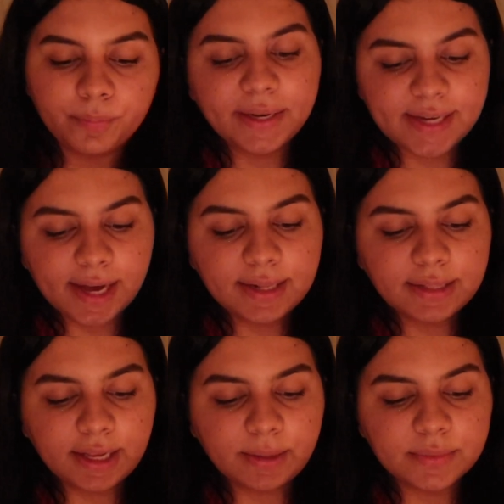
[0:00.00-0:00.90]
My dad
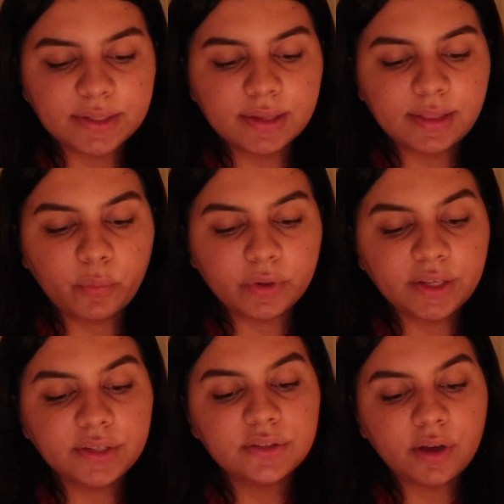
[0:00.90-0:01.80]
claims that when
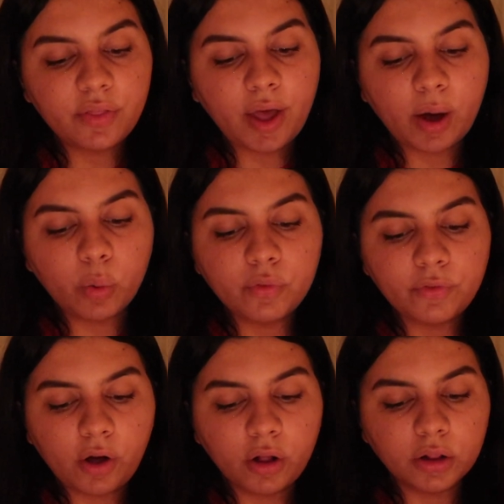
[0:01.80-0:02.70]
he saw the owl
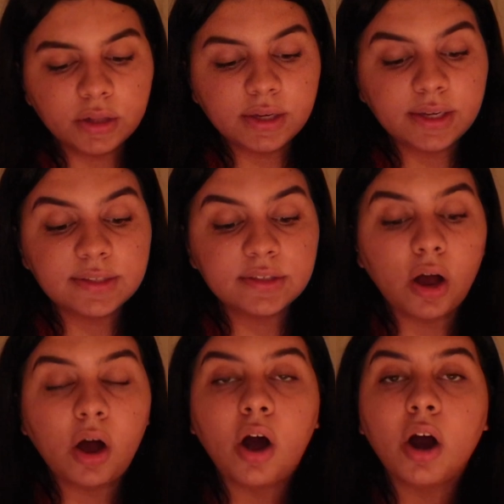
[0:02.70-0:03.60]
fall, he
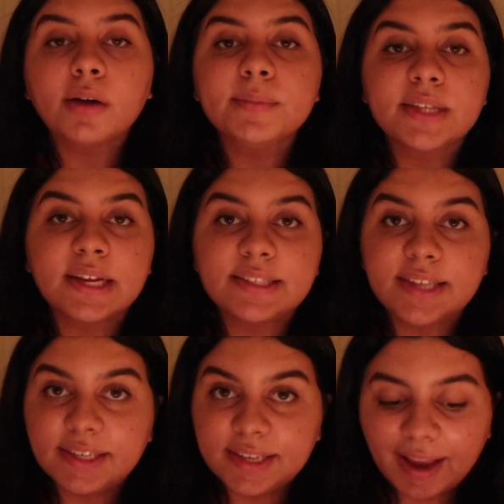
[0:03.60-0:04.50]
saw arms
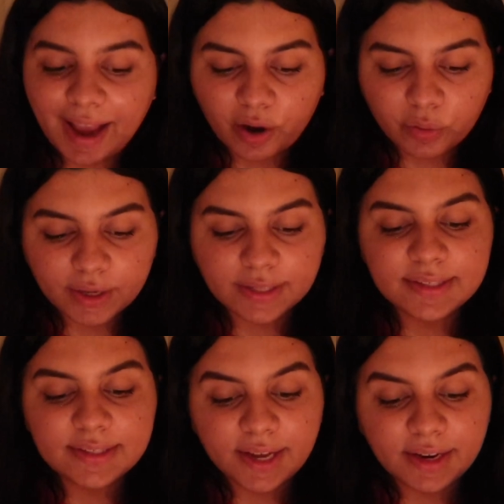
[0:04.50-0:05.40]
extending out
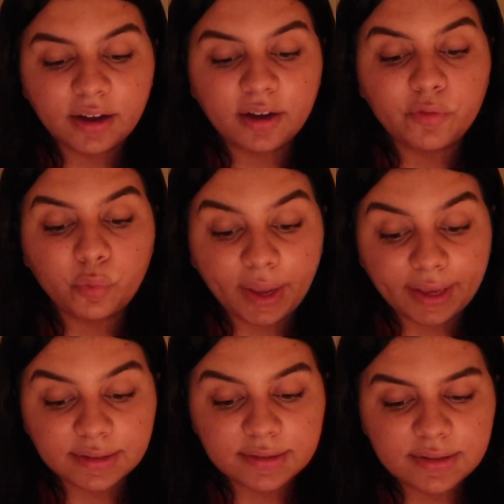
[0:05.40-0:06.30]
instead of
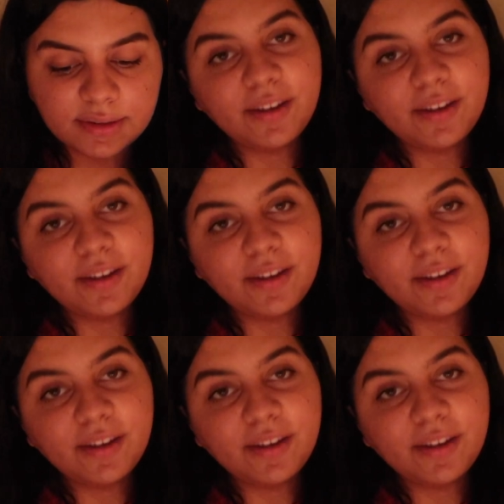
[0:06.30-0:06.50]
wings.